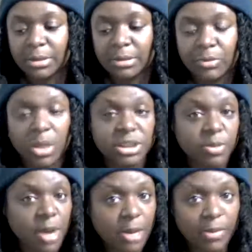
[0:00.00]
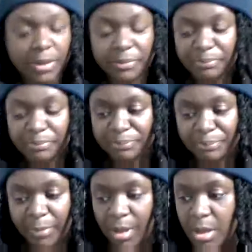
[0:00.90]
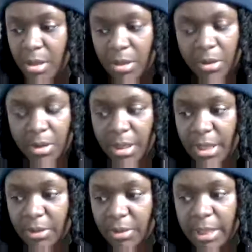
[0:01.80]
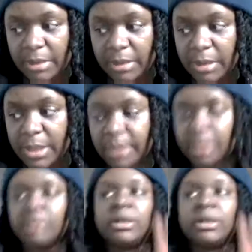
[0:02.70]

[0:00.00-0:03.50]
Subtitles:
what's popping? I don't like